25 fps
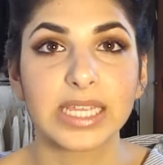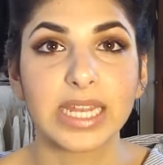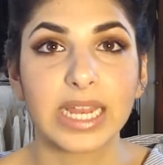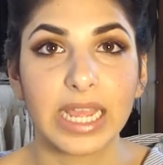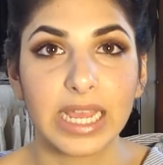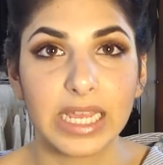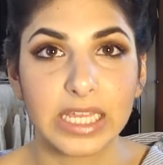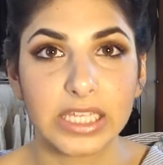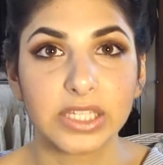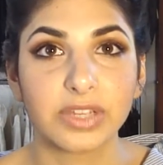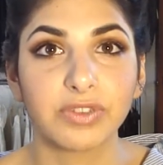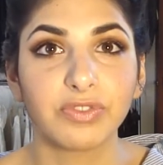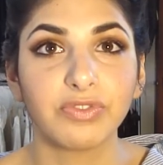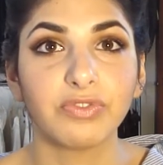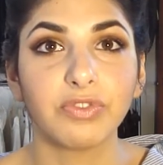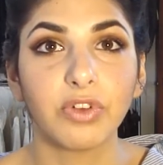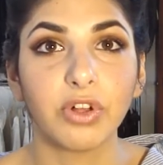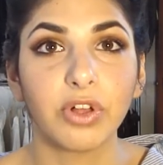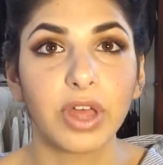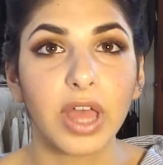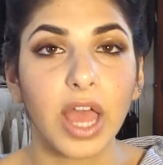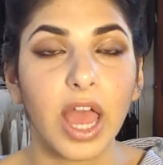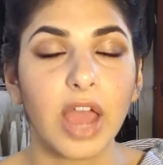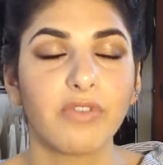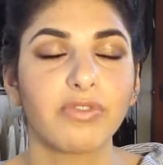it is a
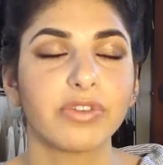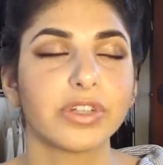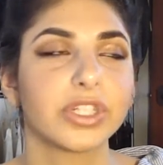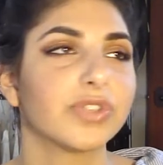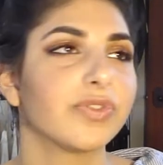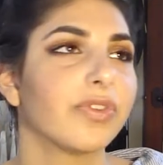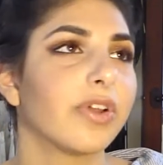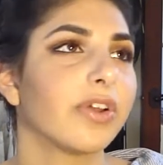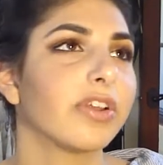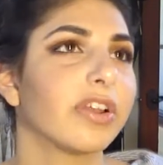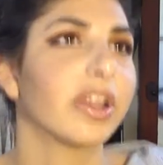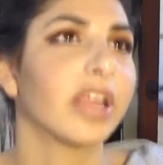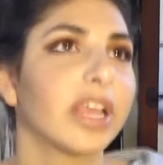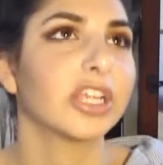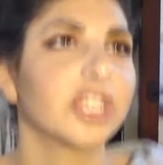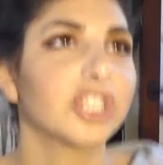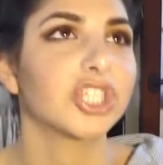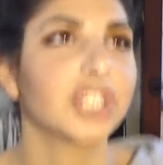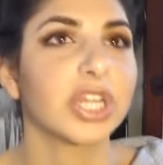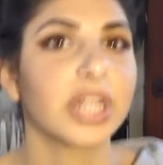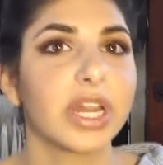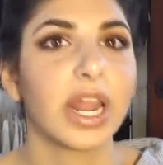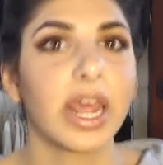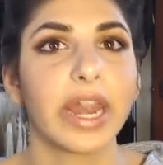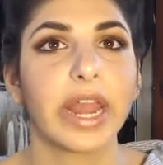full coverage foundation,